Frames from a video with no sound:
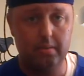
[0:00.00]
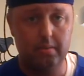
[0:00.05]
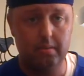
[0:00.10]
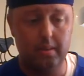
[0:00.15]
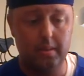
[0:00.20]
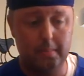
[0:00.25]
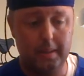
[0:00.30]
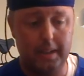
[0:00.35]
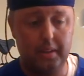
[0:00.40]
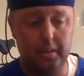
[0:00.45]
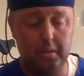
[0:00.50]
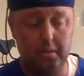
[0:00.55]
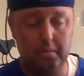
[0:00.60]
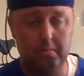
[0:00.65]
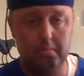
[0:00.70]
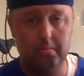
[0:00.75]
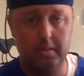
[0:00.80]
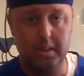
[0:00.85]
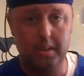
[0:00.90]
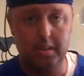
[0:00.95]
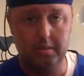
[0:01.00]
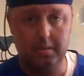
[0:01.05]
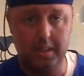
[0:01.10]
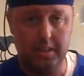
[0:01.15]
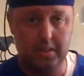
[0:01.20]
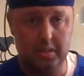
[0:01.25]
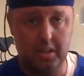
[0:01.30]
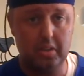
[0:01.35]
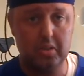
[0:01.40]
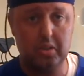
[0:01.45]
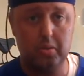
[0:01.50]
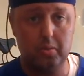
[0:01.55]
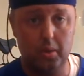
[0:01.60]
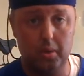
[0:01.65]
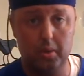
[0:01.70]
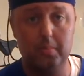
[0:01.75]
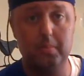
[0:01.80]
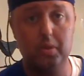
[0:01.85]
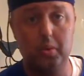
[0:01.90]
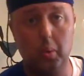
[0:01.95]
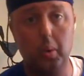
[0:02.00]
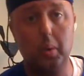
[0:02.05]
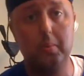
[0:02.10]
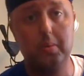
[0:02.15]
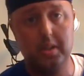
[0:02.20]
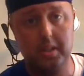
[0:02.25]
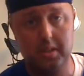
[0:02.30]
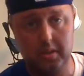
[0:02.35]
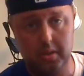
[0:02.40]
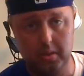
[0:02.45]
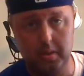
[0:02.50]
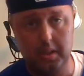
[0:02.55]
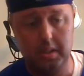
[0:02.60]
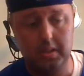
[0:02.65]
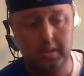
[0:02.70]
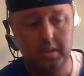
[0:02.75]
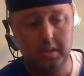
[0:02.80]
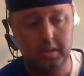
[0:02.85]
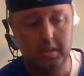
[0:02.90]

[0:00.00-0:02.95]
the better the testosterone absorbs into it.